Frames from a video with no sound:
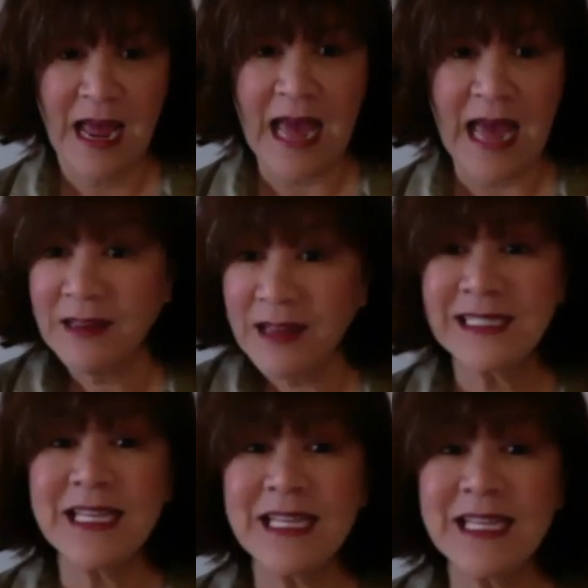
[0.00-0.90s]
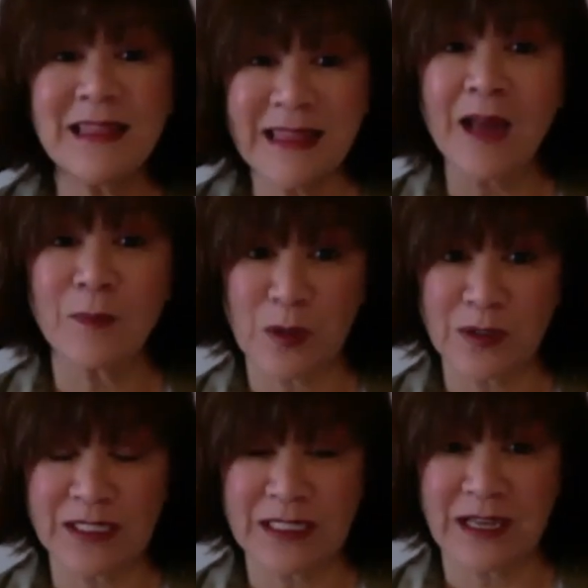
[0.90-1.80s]
and let us see that
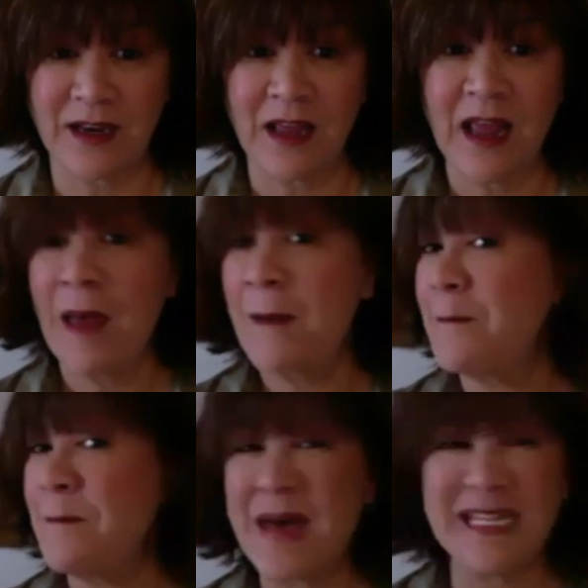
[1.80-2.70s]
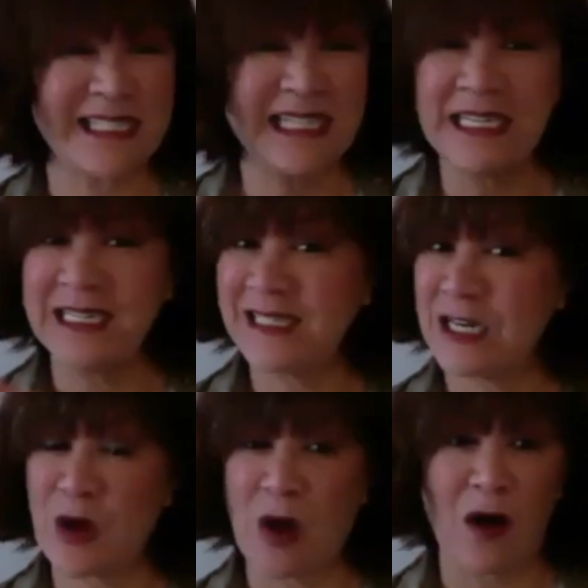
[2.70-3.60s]
person, messiness
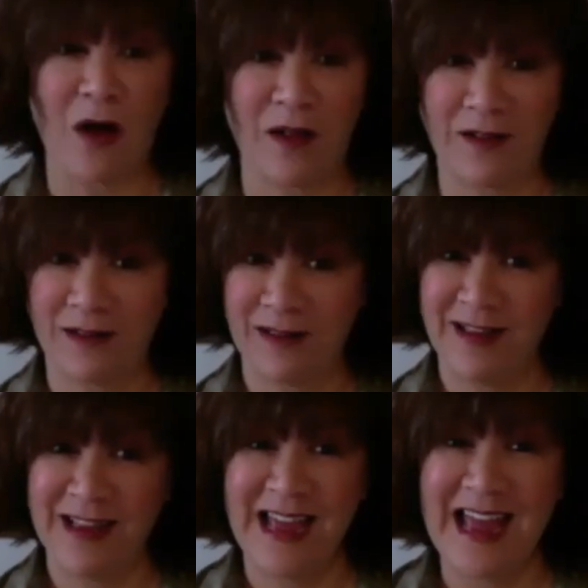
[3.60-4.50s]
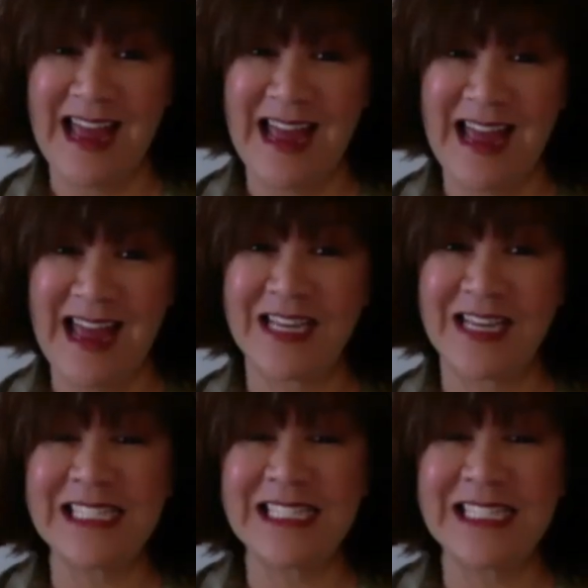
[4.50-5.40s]
and all, because
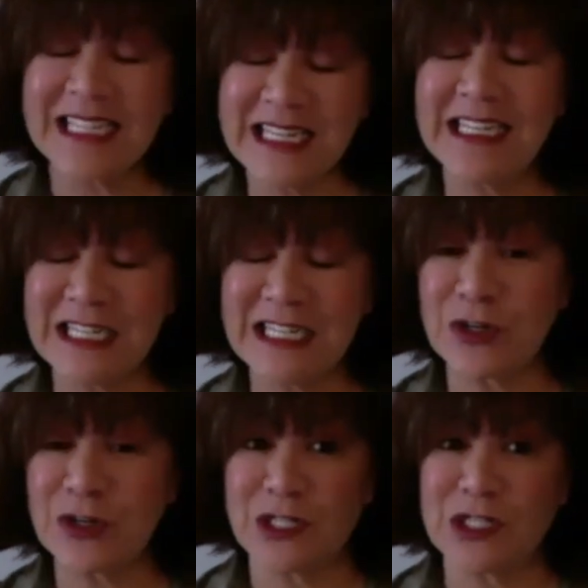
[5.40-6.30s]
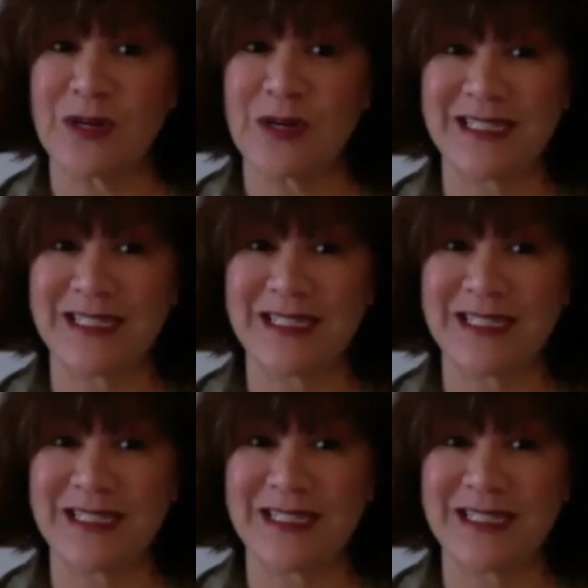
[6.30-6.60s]
that's going to endear you to